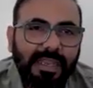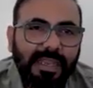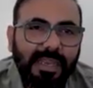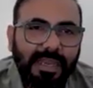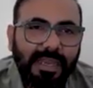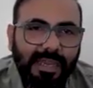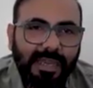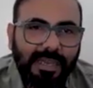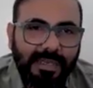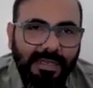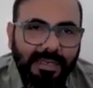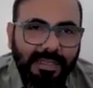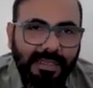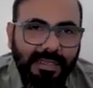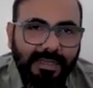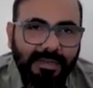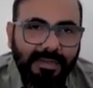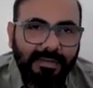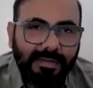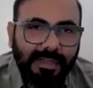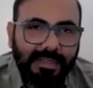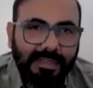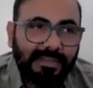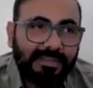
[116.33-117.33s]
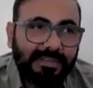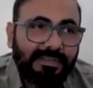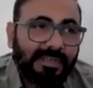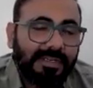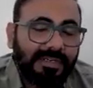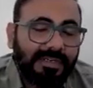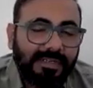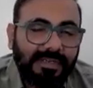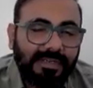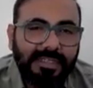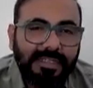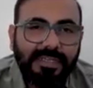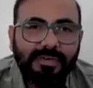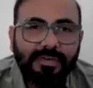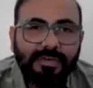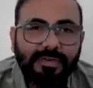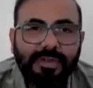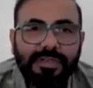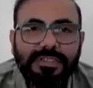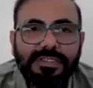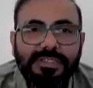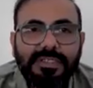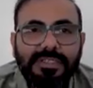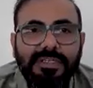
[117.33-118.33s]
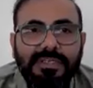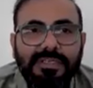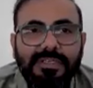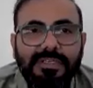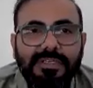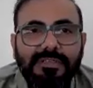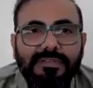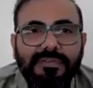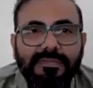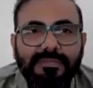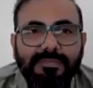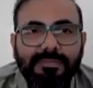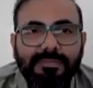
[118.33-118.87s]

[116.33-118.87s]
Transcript: And as I said earlier, Raw Engineering